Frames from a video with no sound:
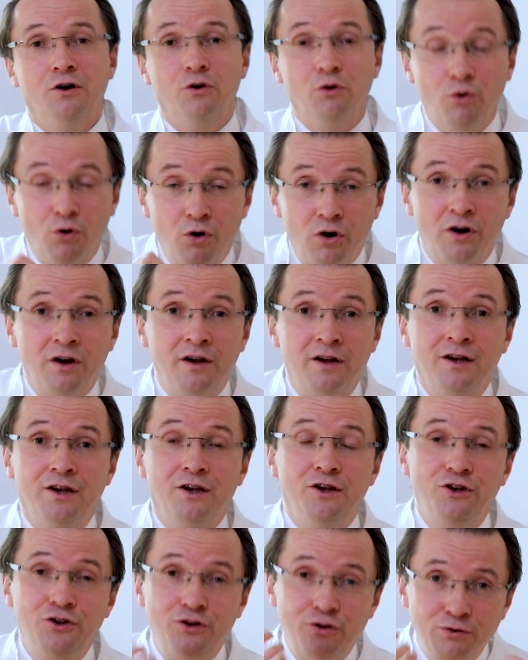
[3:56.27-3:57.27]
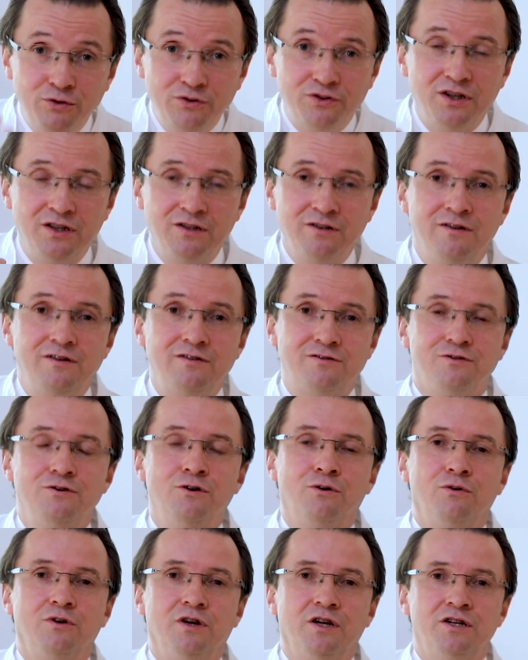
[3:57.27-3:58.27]
or using this
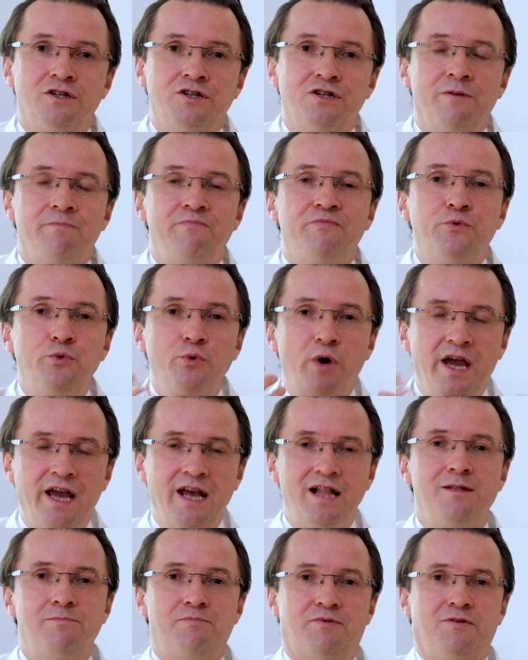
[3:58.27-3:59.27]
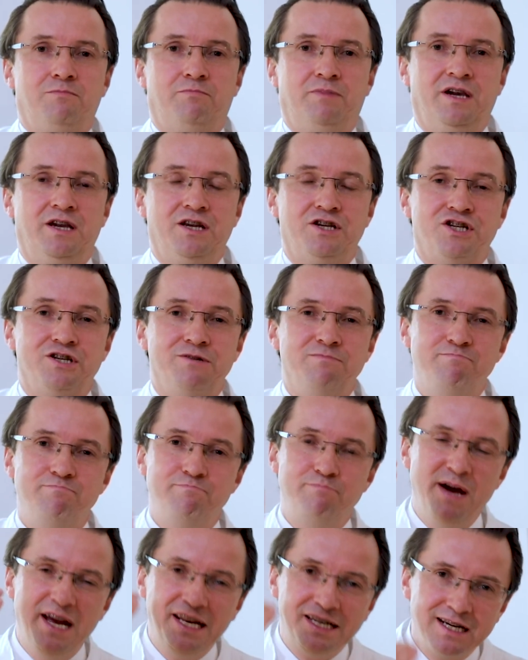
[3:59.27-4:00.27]
knowledge to help the patient
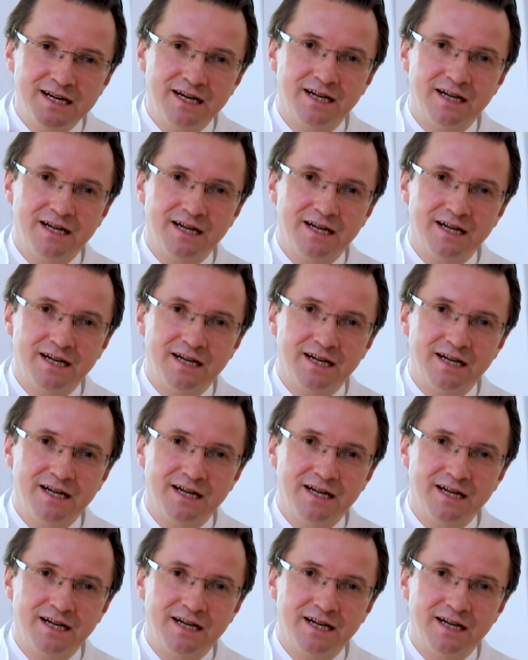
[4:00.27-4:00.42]
better